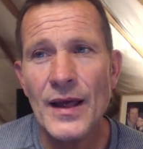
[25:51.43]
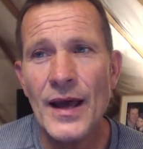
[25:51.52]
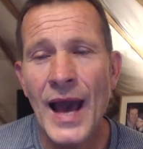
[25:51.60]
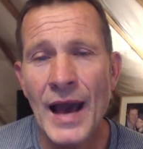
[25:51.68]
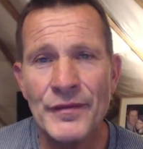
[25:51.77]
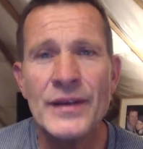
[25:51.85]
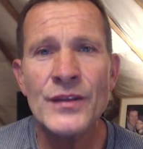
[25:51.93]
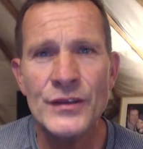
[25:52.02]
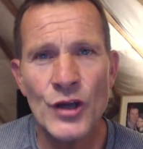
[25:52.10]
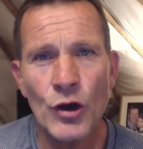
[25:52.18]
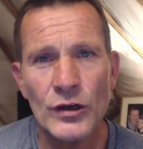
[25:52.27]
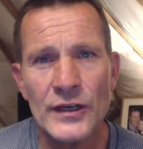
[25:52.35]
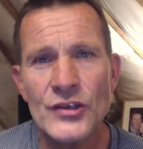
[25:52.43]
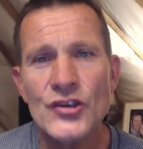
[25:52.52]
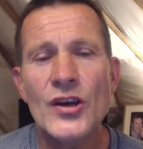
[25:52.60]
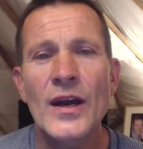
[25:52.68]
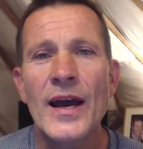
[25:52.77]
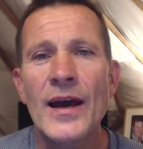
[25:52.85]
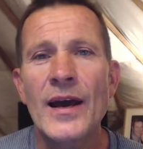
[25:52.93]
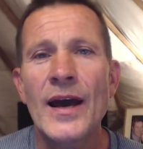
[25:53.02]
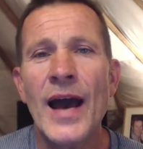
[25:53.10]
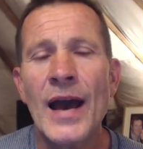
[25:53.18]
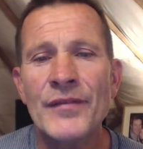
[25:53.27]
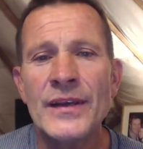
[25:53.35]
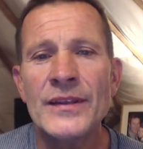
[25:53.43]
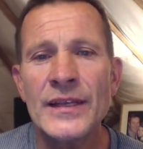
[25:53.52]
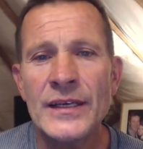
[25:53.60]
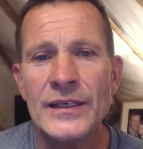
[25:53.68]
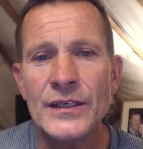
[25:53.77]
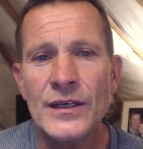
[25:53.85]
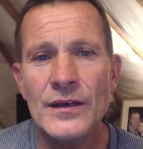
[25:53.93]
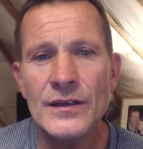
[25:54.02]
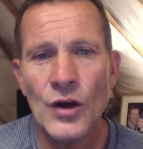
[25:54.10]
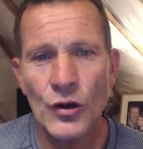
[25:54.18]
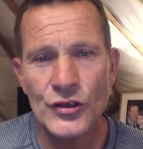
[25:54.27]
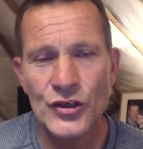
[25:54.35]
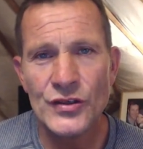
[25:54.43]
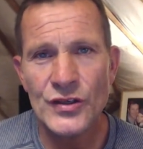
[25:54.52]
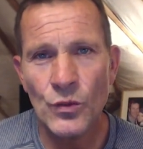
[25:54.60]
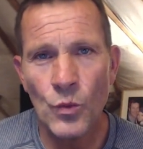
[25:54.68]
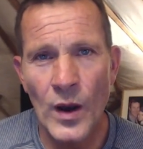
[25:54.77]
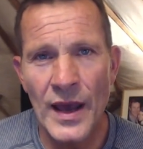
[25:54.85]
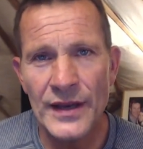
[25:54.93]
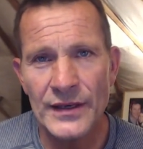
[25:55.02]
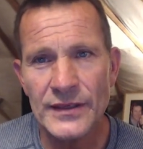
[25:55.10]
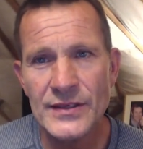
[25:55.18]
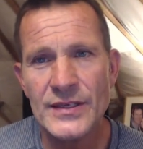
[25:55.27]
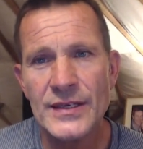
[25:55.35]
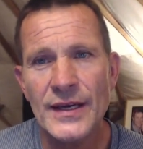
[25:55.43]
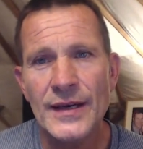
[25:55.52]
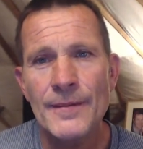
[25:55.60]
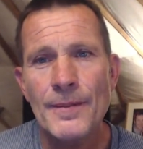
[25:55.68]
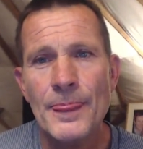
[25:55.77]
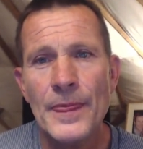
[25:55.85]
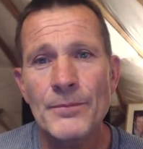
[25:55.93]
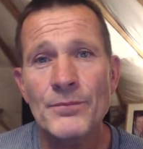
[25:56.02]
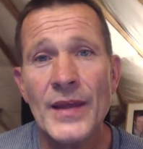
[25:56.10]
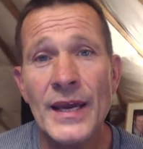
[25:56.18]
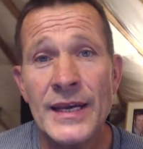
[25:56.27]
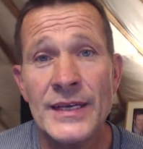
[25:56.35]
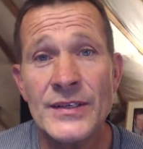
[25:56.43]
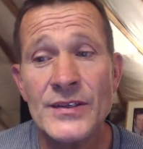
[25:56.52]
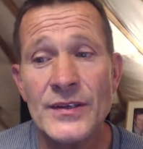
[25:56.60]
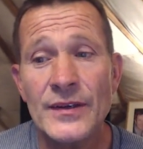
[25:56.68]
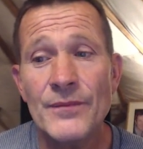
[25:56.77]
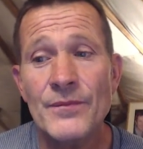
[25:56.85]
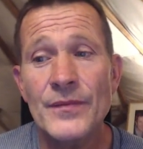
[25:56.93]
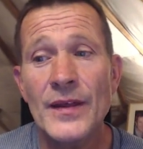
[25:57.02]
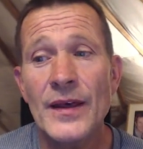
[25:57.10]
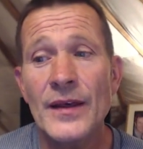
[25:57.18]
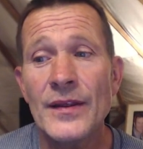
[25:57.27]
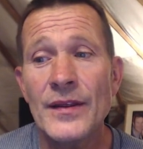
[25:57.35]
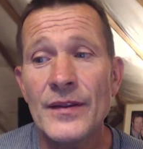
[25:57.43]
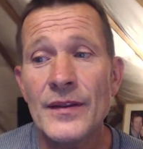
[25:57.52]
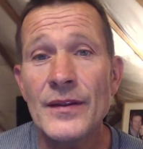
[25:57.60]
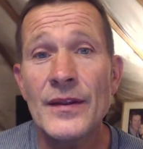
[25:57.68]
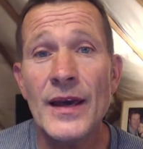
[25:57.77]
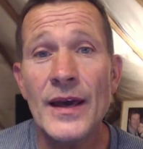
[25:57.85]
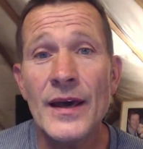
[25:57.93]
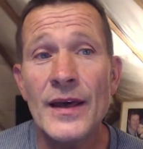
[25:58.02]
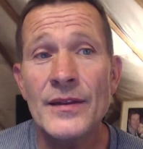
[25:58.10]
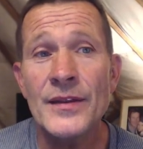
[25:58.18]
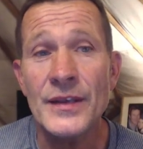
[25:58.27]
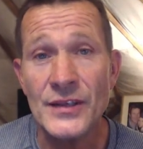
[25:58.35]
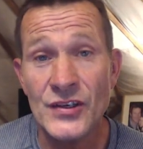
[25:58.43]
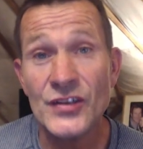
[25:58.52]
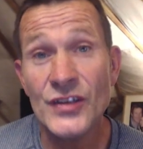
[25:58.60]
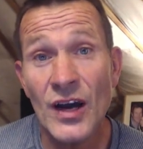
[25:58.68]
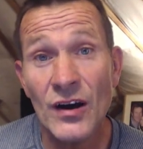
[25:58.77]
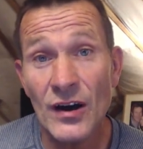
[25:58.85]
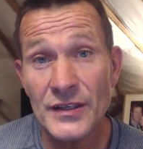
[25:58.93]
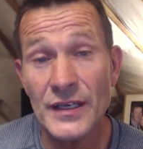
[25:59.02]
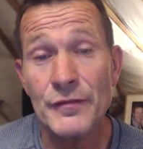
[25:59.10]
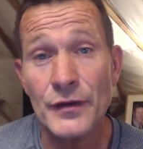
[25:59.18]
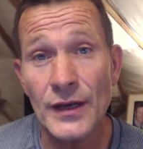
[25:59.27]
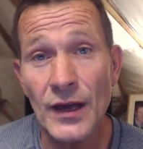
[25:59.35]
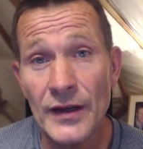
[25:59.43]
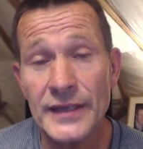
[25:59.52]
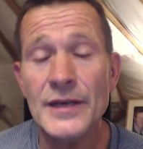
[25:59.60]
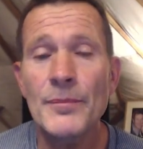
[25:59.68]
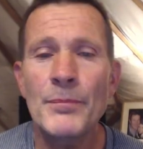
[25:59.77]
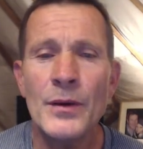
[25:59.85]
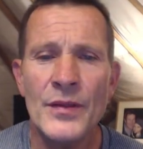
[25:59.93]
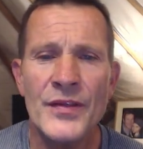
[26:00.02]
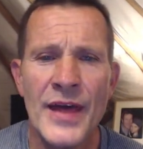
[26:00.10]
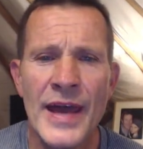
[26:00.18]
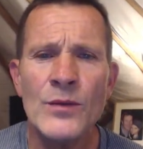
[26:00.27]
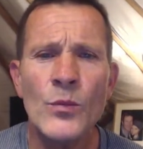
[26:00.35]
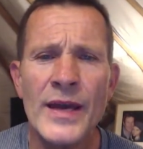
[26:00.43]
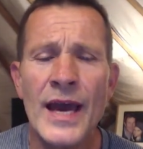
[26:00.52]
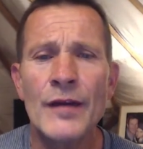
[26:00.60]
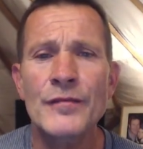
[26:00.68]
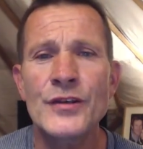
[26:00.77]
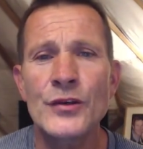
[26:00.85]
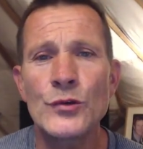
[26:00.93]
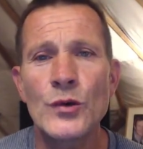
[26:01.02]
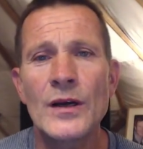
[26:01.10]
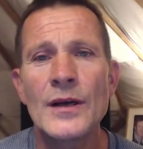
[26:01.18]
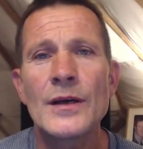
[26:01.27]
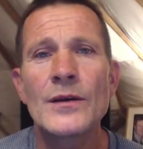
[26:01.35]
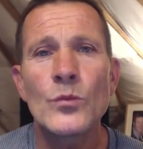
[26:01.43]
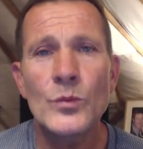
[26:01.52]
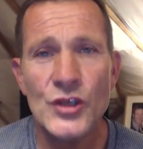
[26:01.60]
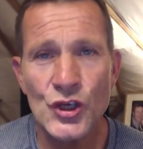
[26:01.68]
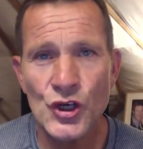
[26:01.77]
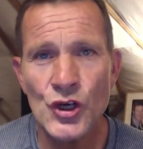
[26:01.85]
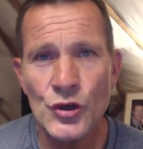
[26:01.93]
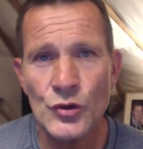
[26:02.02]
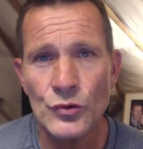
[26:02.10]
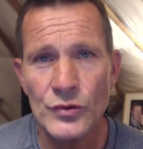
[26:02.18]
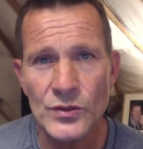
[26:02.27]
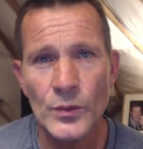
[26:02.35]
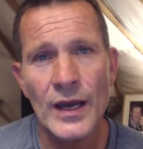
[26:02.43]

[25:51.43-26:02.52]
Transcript: having the knowledge, having the conscious awareness is the start, if you like. But then we have to choose, we